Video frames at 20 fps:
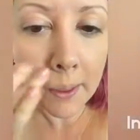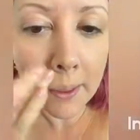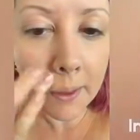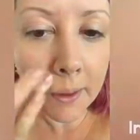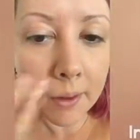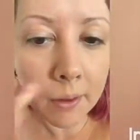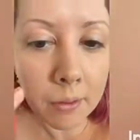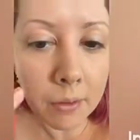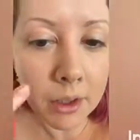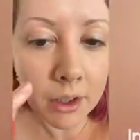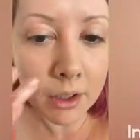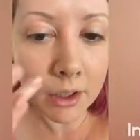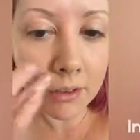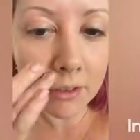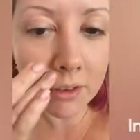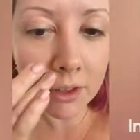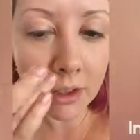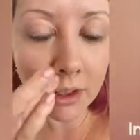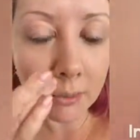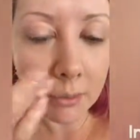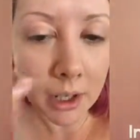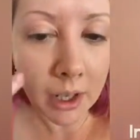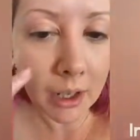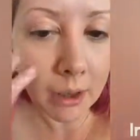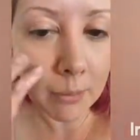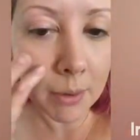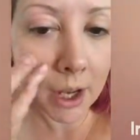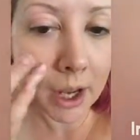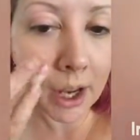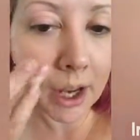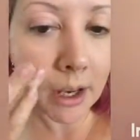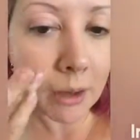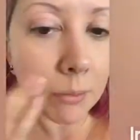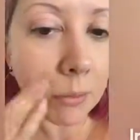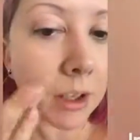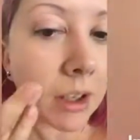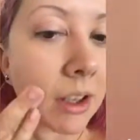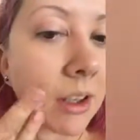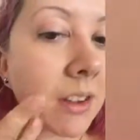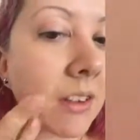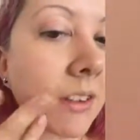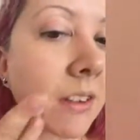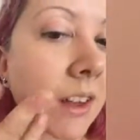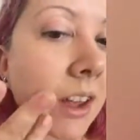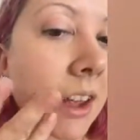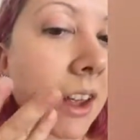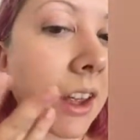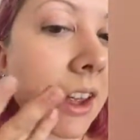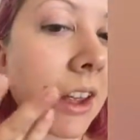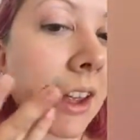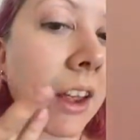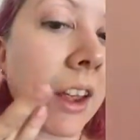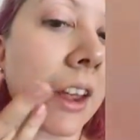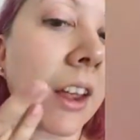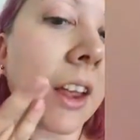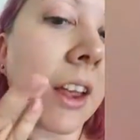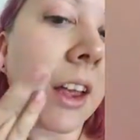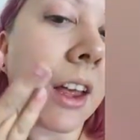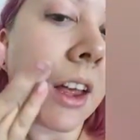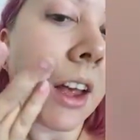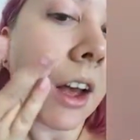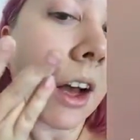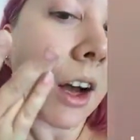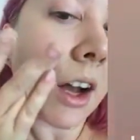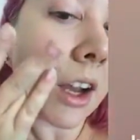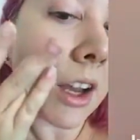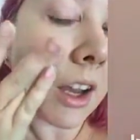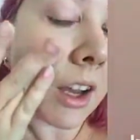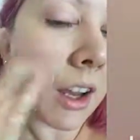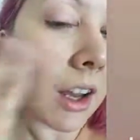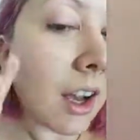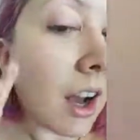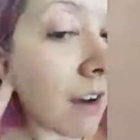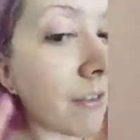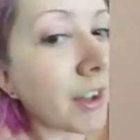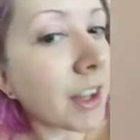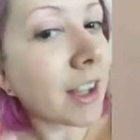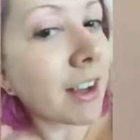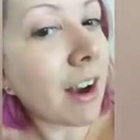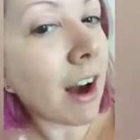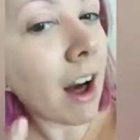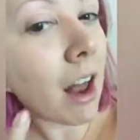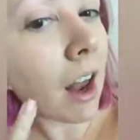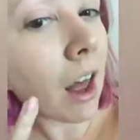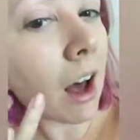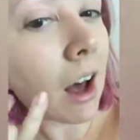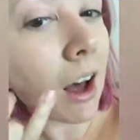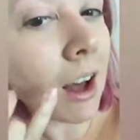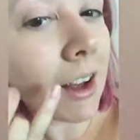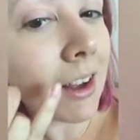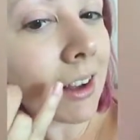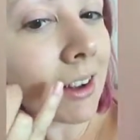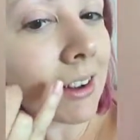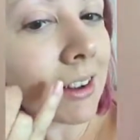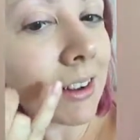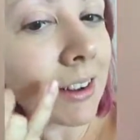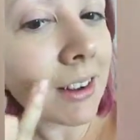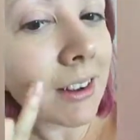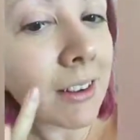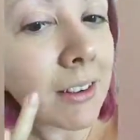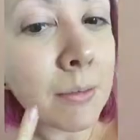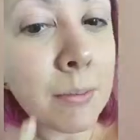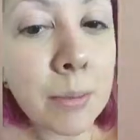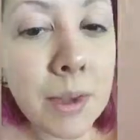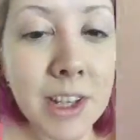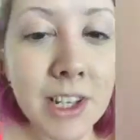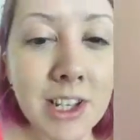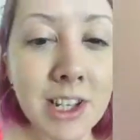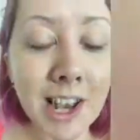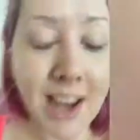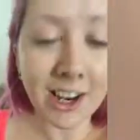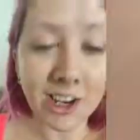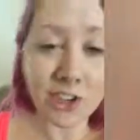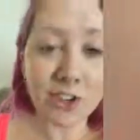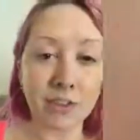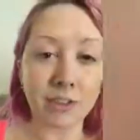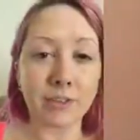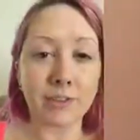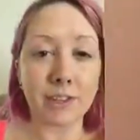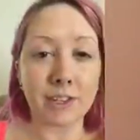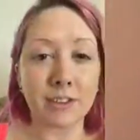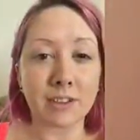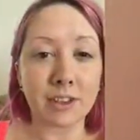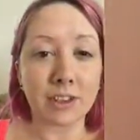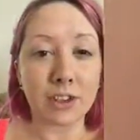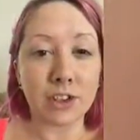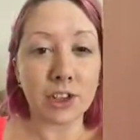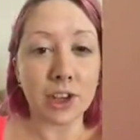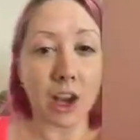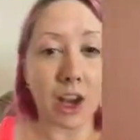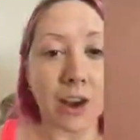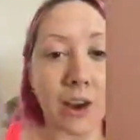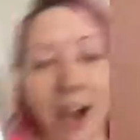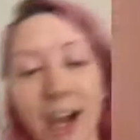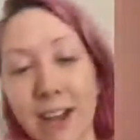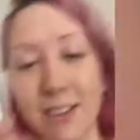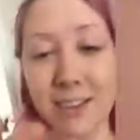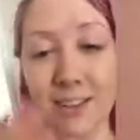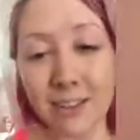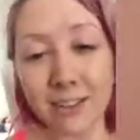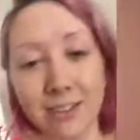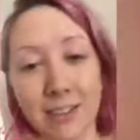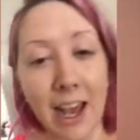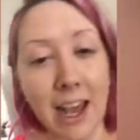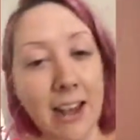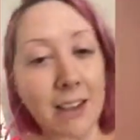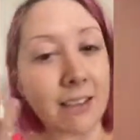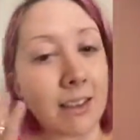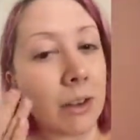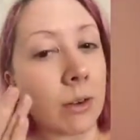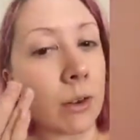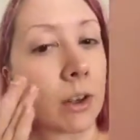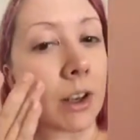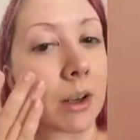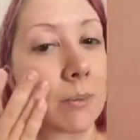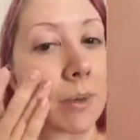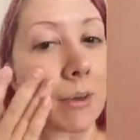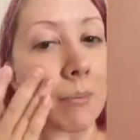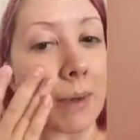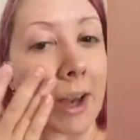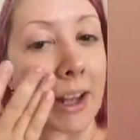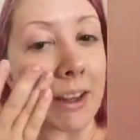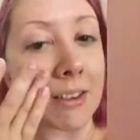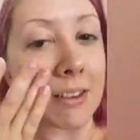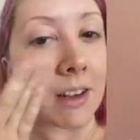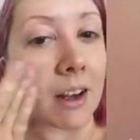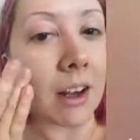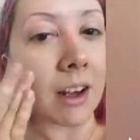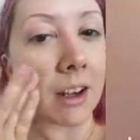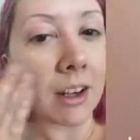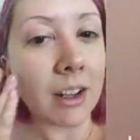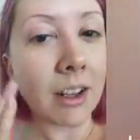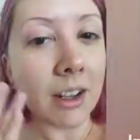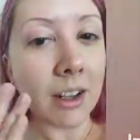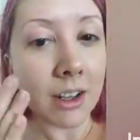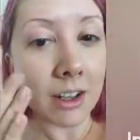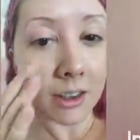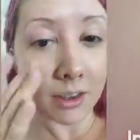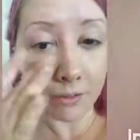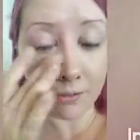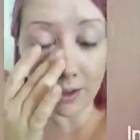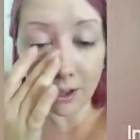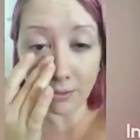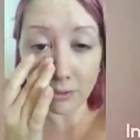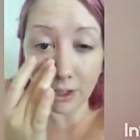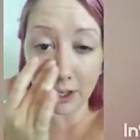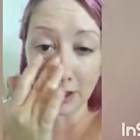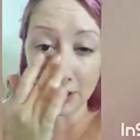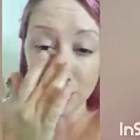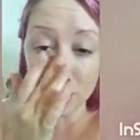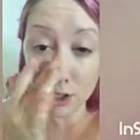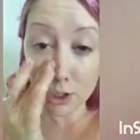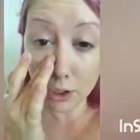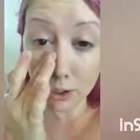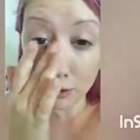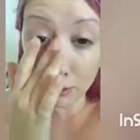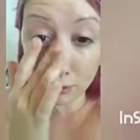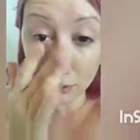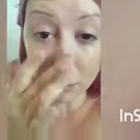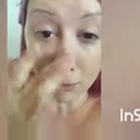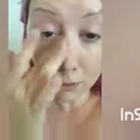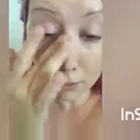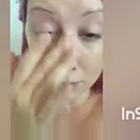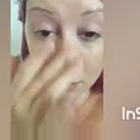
This one is going to be a pain because I can cover the colour, but the texture of it's going to show. As it sets, it'll look a bit better, the foundation.